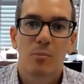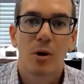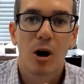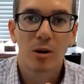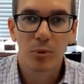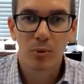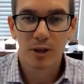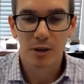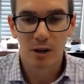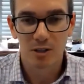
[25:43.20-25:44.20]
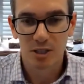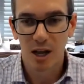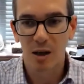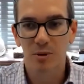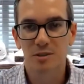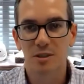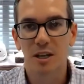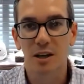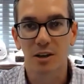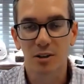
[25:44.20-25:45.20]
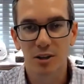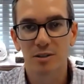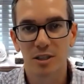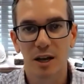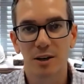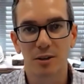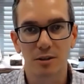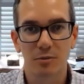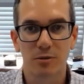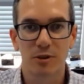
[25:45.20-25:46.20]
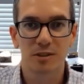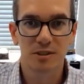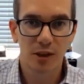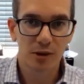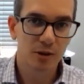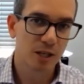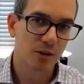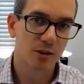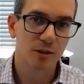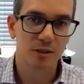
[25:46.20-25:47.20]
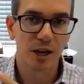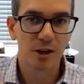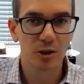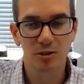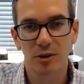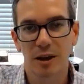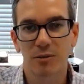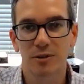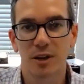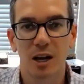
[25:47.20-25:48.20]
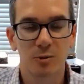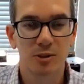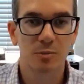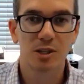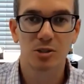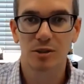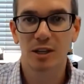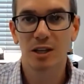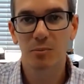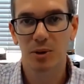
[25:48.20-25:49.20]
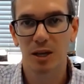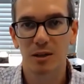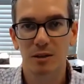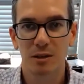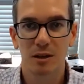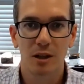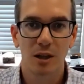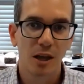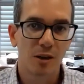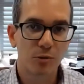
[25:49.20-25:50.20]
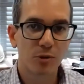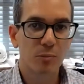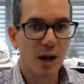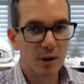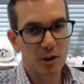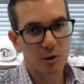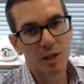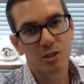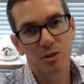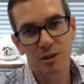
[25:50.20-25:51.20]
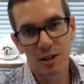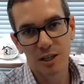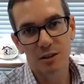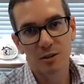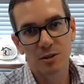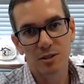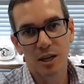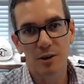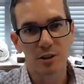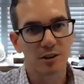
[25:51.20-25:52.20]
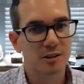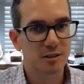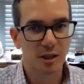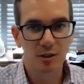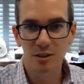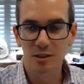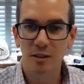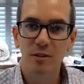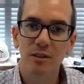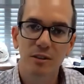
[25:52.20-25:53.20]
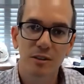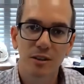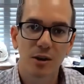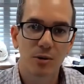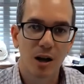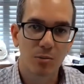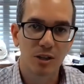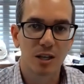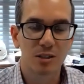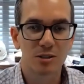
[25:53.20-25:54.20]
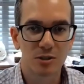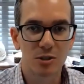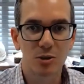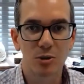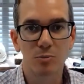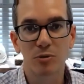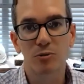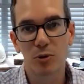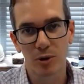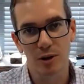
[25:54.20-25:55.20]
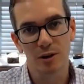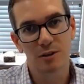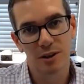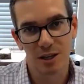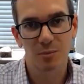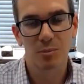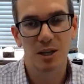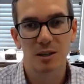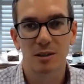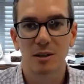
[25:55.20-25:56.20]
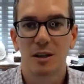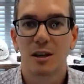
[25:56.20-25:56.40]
But our job is to get clear title. For the seller, I'll get clear title. I'll draft their documents, make sure they get paid. And for the buyer, I'll make sure that they get clear title, that the seller does everything that they were obligated to do before they get paid.